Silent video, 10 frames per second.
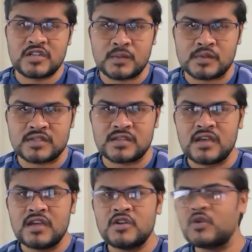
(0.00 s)
tables.
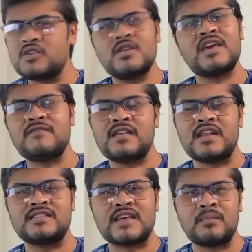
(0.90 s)
To give an
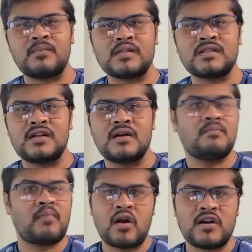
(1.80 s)
example,
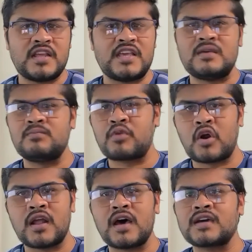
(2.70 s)
party,
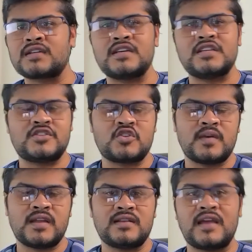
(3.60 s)
product,
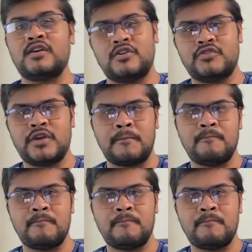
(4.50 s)
instrument, and country.